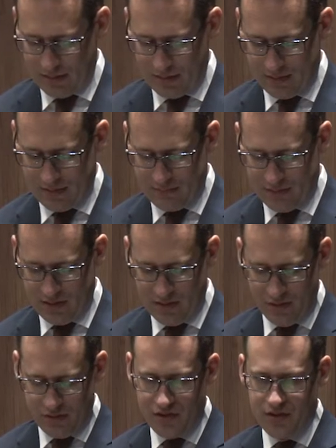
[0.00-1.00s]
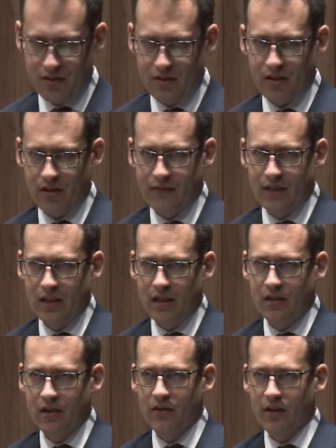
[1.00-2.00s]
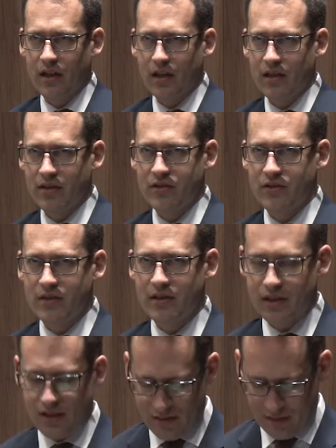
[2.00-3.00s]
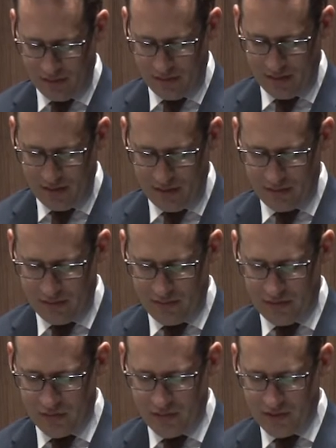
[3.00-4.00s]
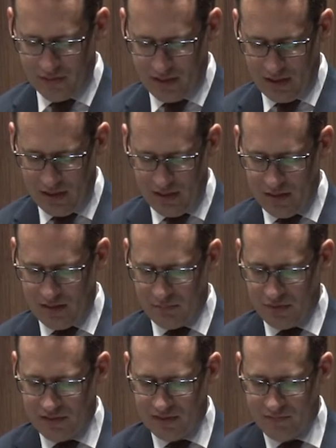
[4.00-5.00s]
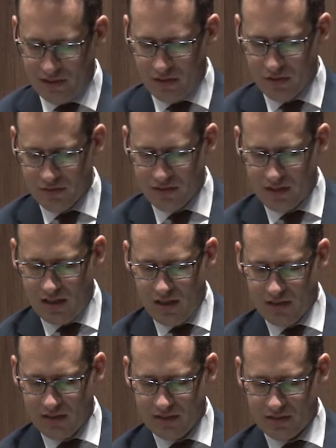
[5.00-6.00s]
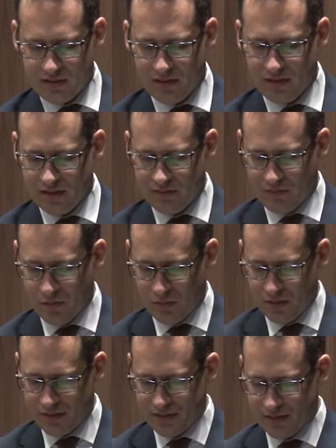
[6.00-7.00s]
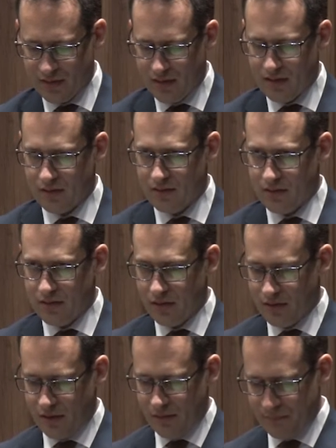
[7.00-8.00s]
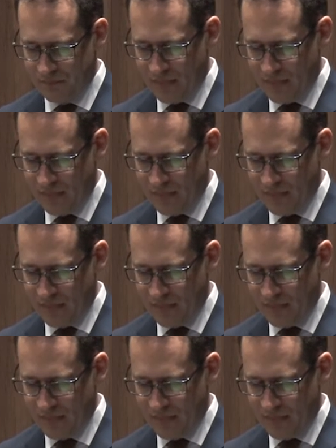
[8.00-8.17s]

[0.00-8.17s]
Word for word: Uh, the notion of an integrated strategic theater that joins the Indian and Pacific Ocean areas started, of course, in Tokyo.